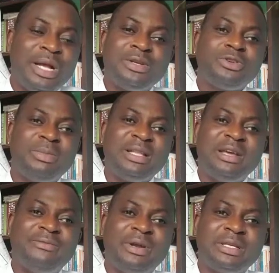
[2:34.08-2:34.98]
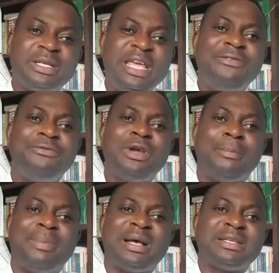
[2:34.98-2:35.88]
And so, my dear friends, if we
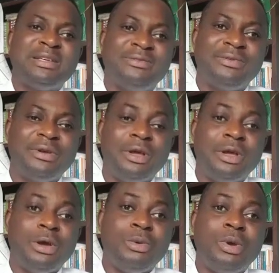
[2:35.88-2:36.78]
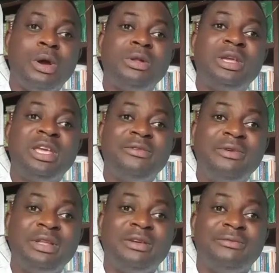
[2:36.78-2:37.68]
are passive, we are only
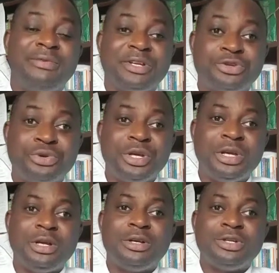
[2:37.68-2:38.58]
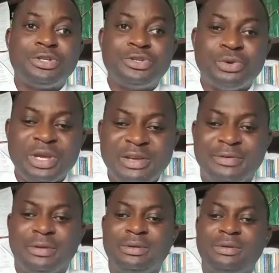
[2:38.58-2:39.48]
giving the victory to
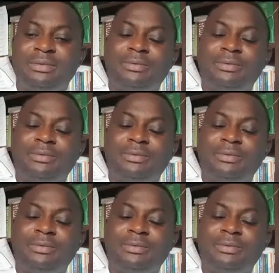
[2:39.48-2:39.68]
evil.